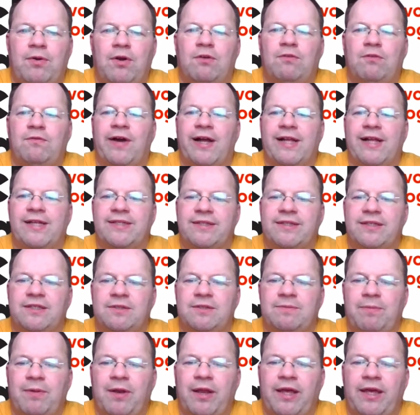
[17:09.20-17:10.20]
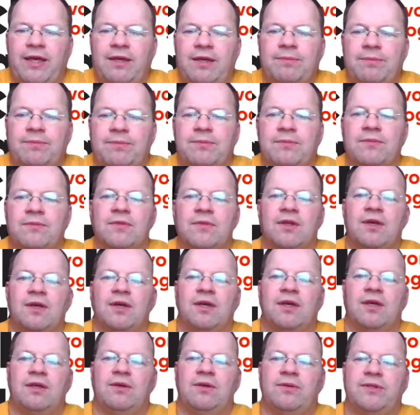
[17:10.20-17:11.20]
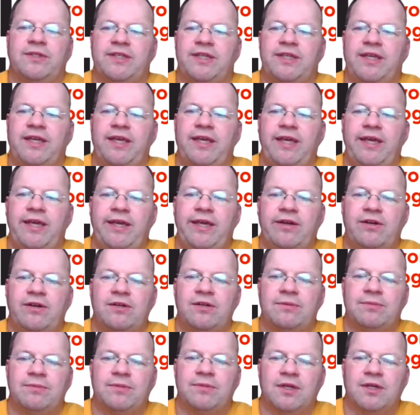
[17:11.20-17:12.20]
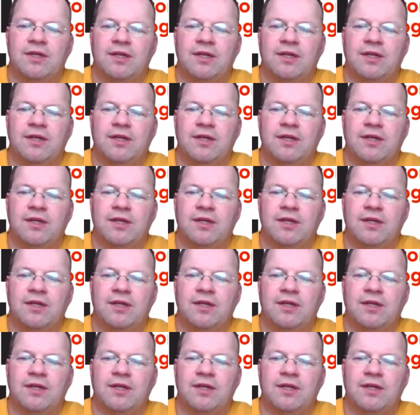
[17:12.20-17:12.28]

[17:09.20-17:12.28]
Profiles display. You see here